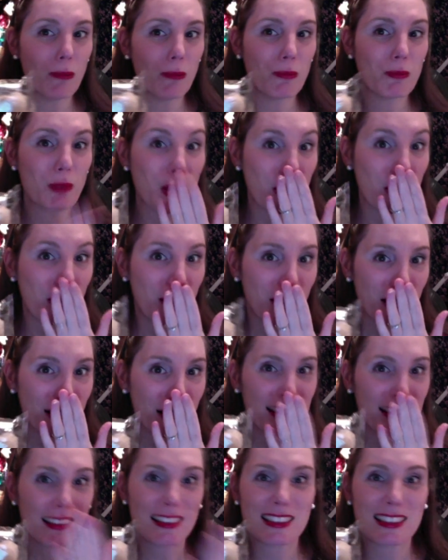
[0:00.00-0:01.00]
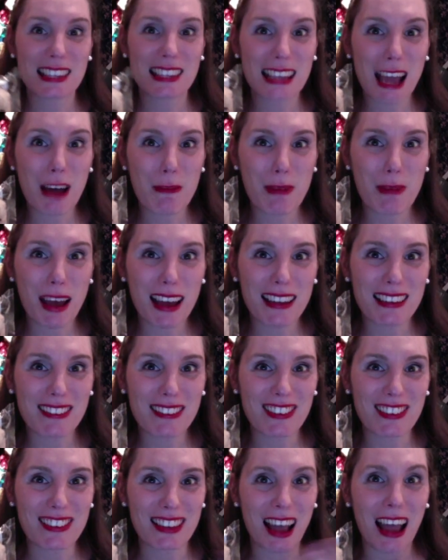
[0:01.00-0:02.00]
Oh, see how bad it
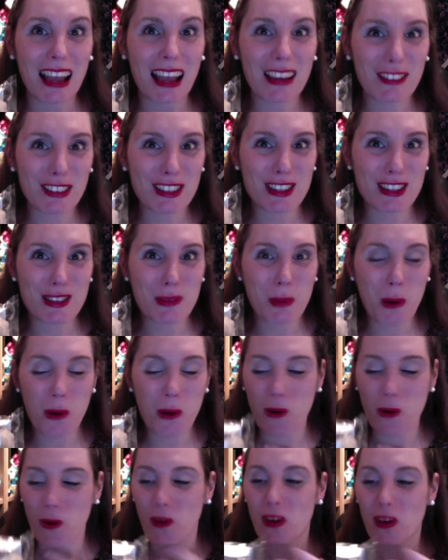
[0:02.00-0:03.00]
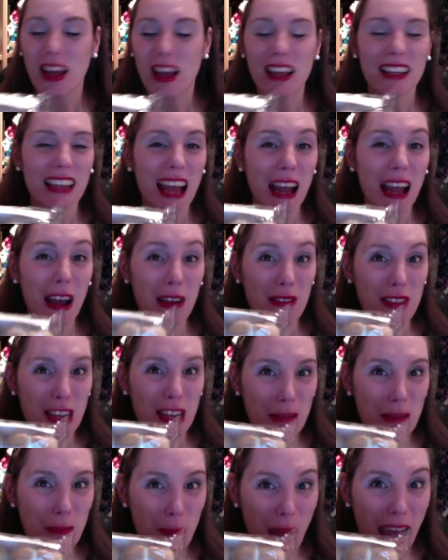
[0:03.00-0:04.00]
was. I even swore. Yeah,
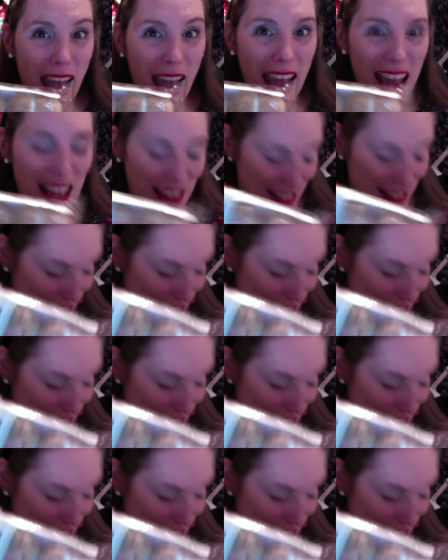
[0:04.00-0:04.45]
bad.